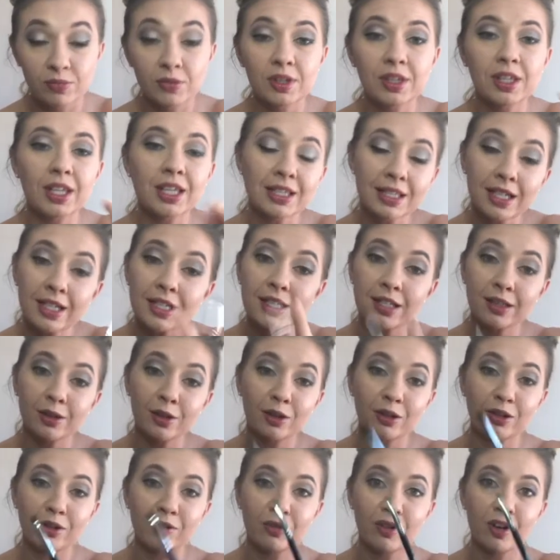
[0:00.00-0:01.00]
This I did
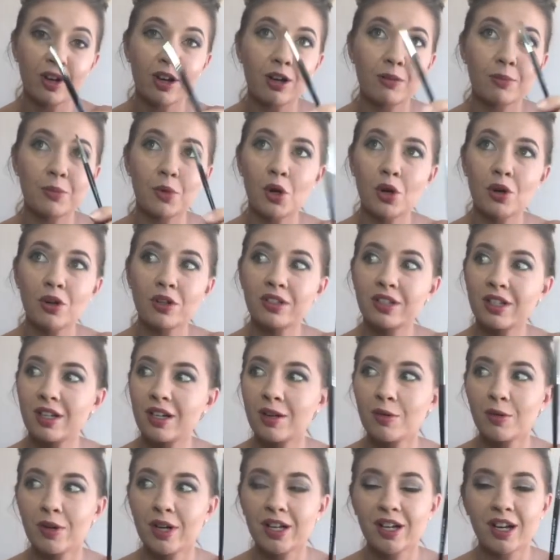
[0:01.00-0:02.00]
learn from
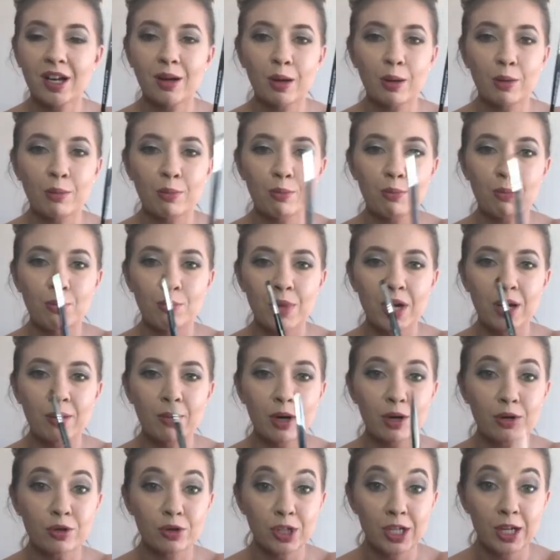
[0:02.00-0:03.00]
Ulta when I got my
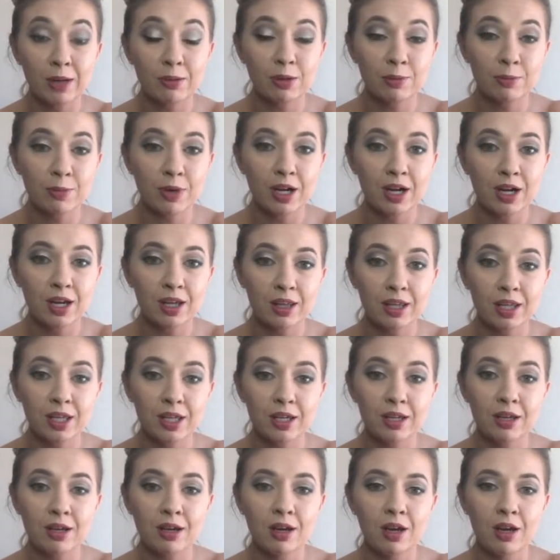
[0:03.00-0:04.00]
brows shaped by
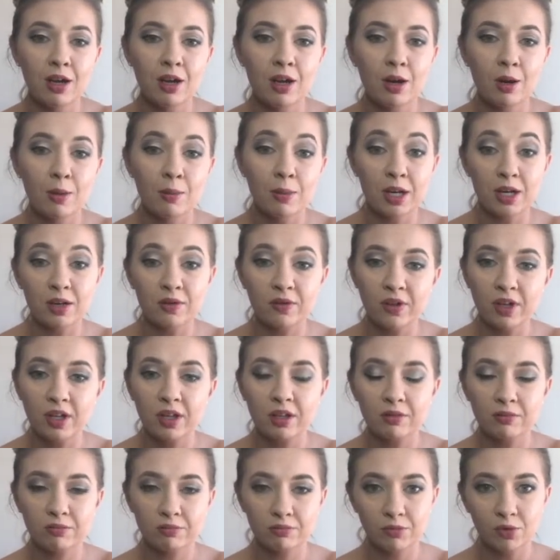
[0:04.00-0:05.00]
the Benefit
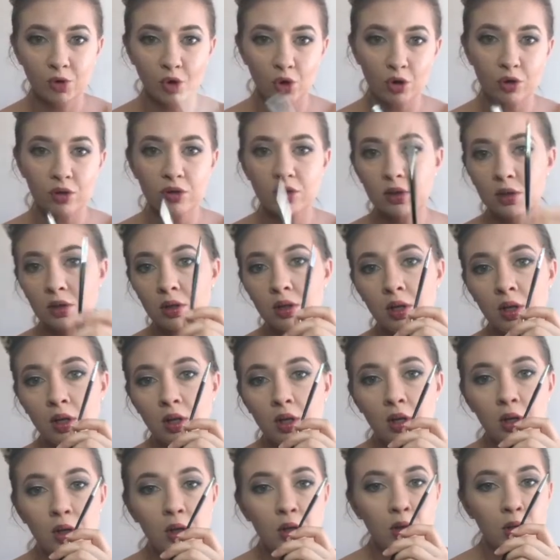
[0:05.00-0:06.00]
girls.
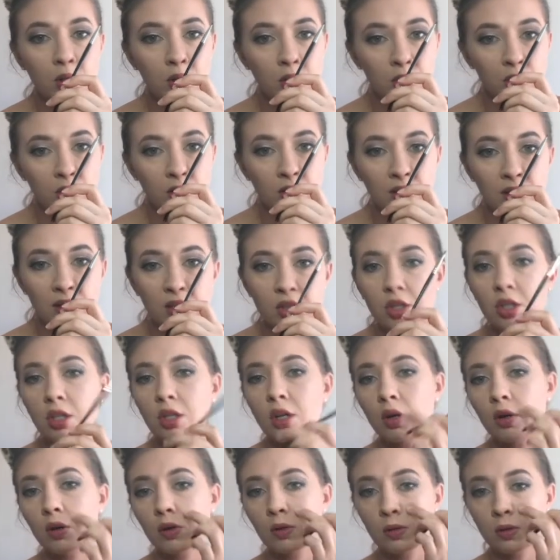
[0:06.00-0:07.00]
This should
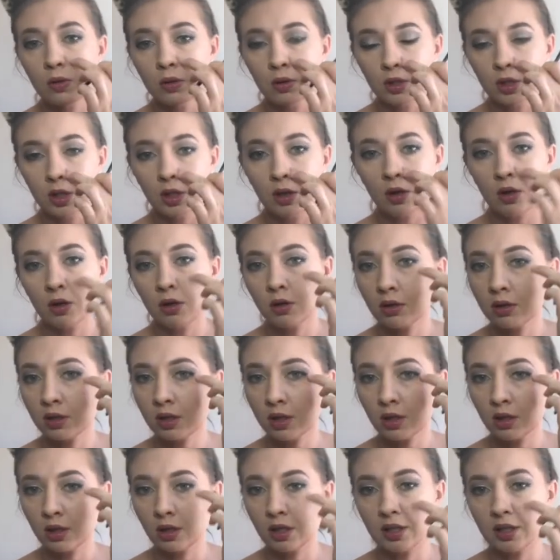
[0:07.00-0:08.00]
go to the Alna.